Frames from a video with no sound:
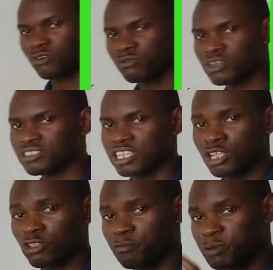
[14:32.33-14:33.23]
to your friends. A
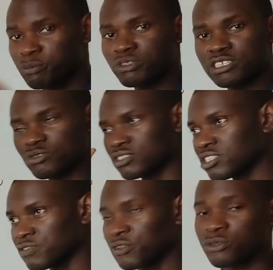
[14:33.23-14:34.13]
lot of people need to
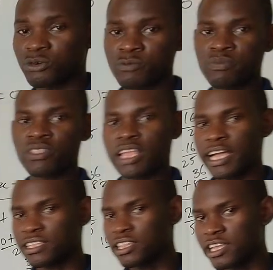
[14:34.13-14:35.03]
see this video
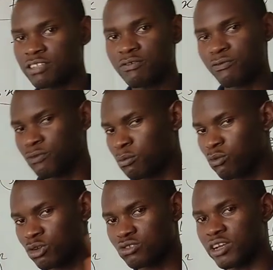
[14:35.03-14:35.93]
and learn
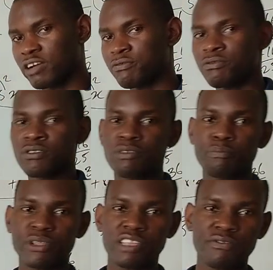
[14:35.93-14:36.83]
from what you have
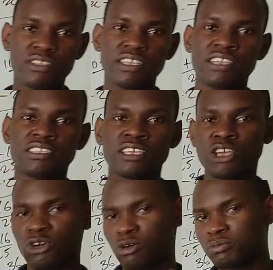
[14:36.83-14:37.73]
benefited.
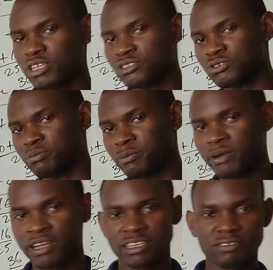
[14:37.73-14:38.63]
God bless you.
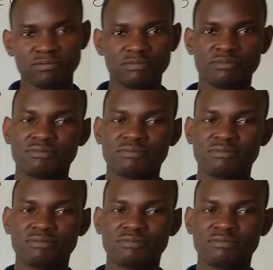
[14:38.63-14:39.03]
Bye-bye.